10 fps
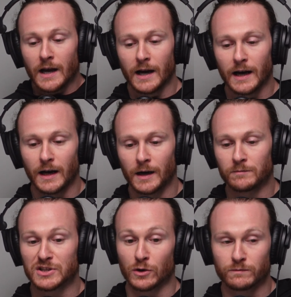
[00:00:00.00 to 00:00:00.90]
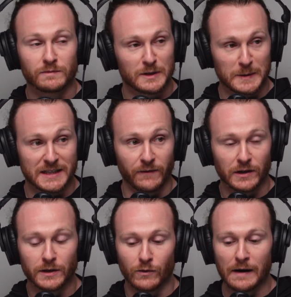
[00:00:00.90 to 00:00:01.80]
So
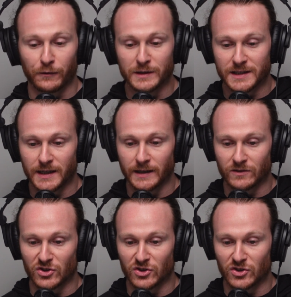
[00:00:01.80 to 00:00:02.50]
specifically referencing